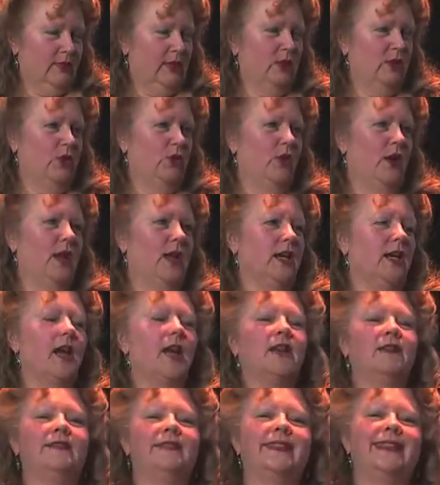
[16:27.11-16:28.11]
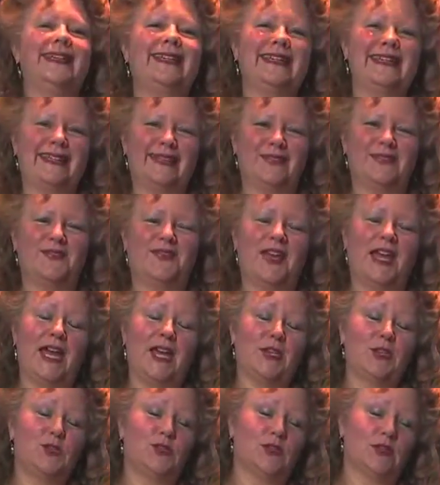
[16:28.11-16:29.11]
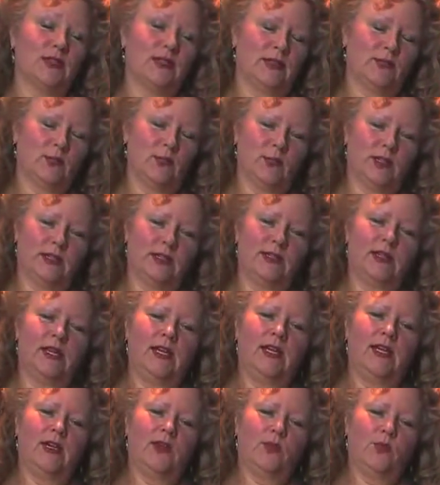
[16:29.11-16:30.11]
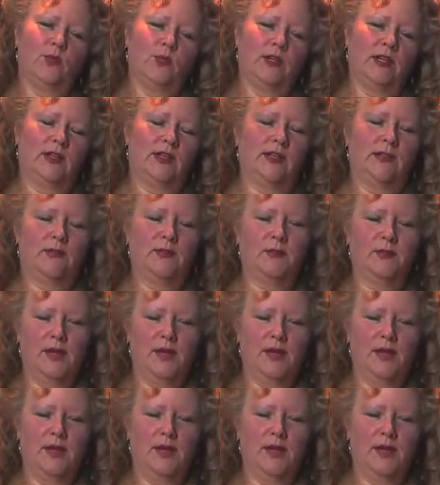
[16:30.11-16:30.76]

I think of actually when